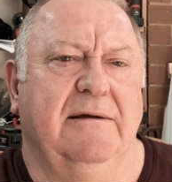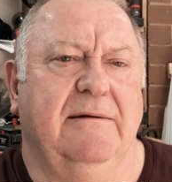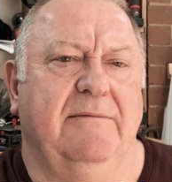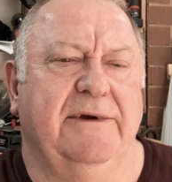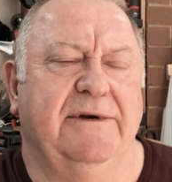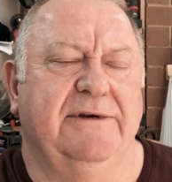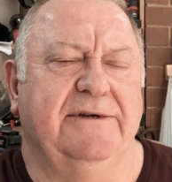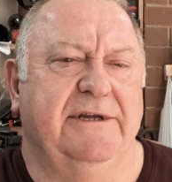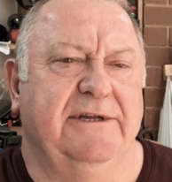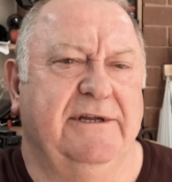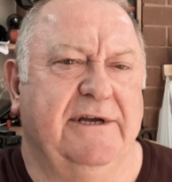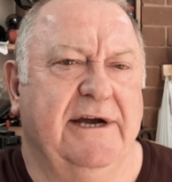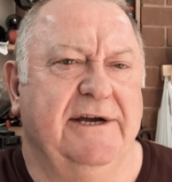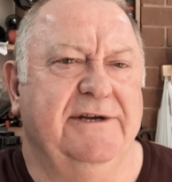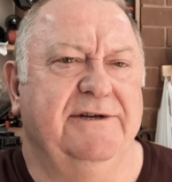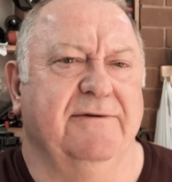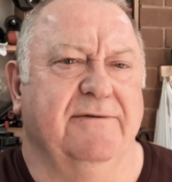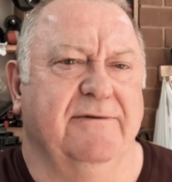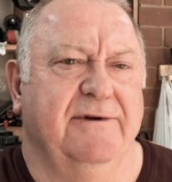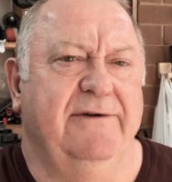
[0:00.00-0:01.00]
because the
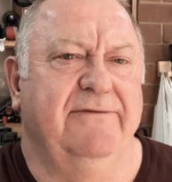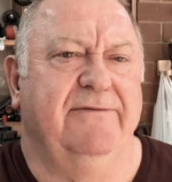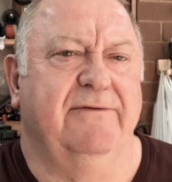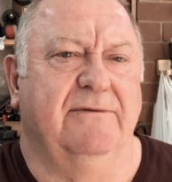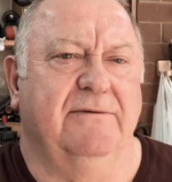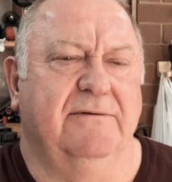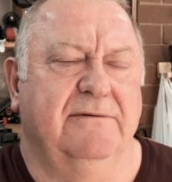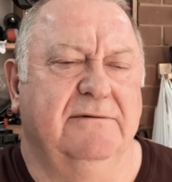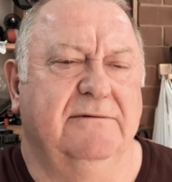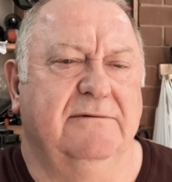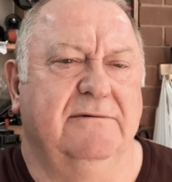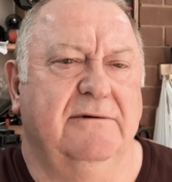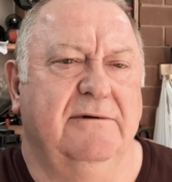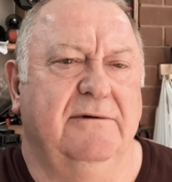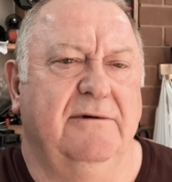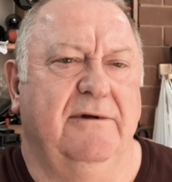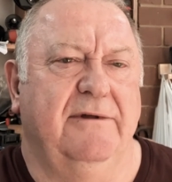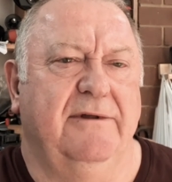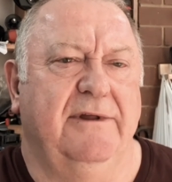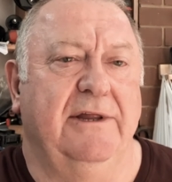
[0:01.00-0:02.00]
days are evil.
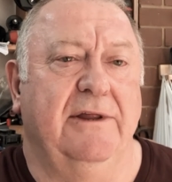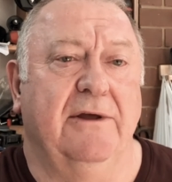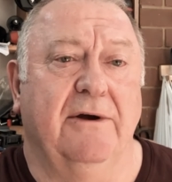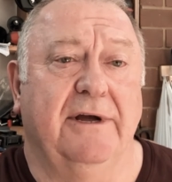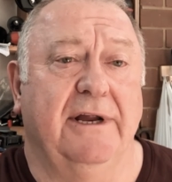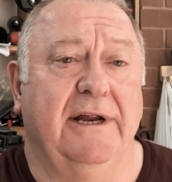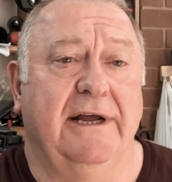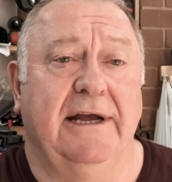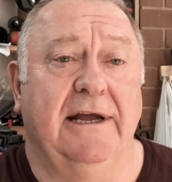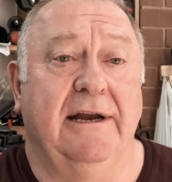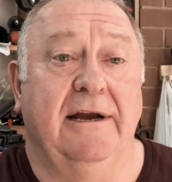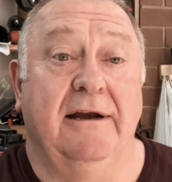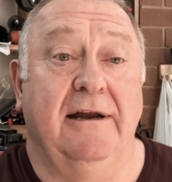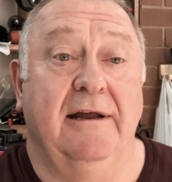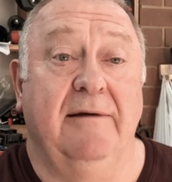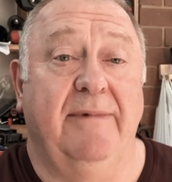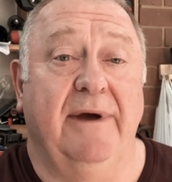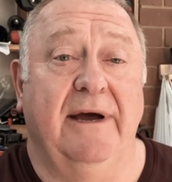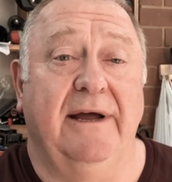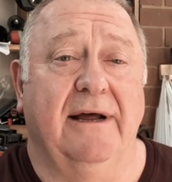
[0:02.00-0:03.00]
They're not going to get
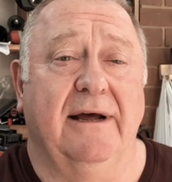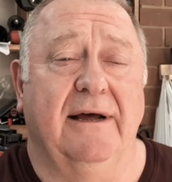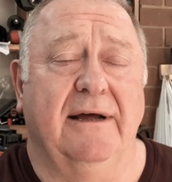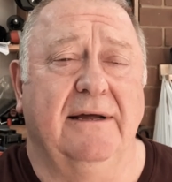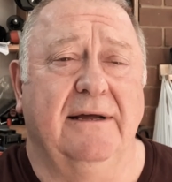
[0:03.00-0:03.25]
any better.